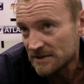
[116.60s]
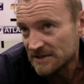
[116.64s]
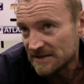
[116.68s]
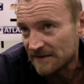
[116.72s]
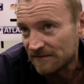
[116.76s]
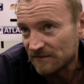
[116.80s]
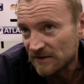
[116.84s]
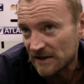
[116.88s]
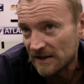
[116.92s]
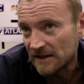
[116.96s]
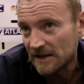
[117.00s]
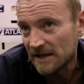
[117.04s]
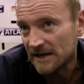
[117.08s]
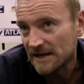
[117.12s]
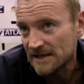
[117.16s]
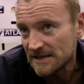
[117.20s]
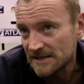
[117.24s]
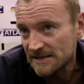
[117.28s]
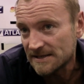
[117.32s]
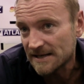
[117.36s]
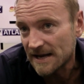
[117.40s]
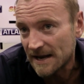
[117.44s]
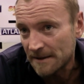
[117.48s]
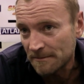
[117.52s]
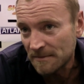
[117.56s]
something that
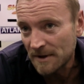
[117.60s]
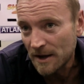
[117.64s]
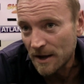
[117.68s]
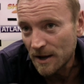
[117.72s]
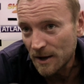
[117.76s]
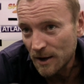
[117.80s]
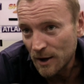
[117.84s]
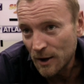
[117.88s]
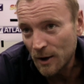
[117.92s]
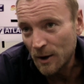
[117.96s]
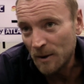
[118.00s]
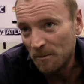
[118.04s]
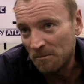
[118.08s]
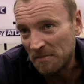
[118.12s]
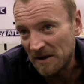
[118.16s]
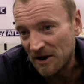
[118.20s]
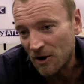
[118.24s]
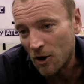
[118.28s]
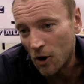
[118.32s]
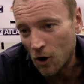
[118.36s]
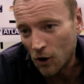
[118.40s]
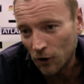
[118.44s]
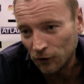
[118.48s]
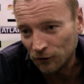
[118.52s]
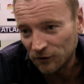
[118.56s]
is
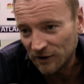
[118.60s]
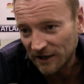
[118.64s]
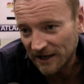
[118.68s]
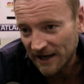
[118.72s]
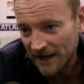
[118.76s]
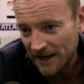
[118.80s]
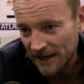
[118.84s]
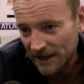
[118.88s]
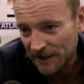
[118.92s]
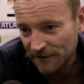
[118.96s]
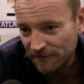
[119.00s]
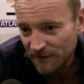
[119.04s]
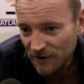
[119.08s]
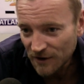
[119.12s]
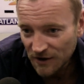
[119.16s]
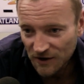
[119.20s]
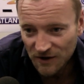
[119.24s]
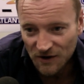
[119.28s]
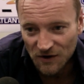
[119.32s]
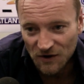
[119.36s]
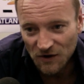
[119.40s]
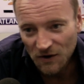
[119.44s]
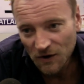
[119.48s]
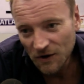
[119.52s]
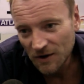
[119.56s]
beyond the kind of
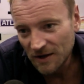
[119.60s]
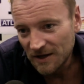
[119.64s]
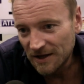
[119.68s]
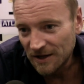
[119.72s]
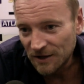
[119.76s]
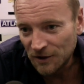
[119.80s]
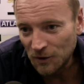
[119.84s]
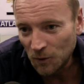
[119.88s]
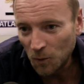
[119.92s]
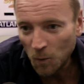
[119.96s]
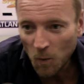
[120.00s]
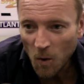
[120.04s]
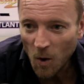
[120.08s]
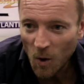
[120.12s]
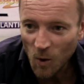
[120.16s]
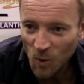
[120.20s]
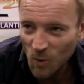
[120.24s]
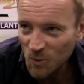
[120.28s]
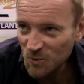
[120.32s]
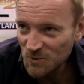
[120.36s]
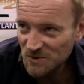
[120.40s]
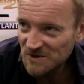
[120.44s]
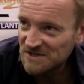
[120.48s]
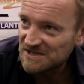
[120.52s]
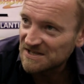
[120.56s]
the
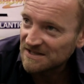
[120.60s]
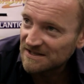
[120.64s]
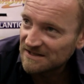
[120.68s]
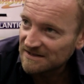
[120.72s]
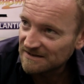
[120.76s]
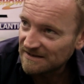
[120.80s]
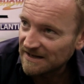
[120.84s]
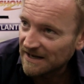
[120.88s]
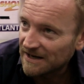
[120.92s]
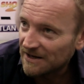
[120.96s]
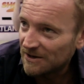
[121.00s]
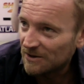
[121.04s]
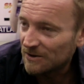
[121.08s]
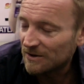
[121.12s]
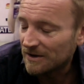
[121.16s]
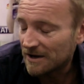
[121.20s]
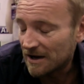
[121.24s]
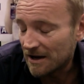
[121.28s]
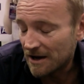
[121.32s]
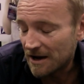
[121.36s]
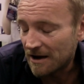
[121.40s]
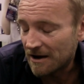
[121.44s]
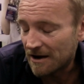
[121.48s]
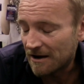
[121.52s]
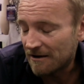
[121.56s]
woes and
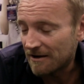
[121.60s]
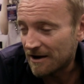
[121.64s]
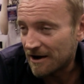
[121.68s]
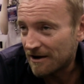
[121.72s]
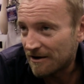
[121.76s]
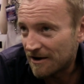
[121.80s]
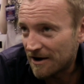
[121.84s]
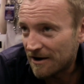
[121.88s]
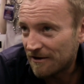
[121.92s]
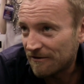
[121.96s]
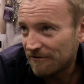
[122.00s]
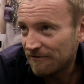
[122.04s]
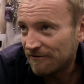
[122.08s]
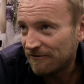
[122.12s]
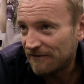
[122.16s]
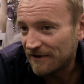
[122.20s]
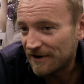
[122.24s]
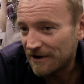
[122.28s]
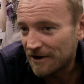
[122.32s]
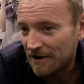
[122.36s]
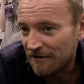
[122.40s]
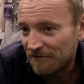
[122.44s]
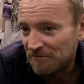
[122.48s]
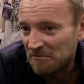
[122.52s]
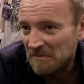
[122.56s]

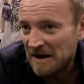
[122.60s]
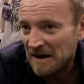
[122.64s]
of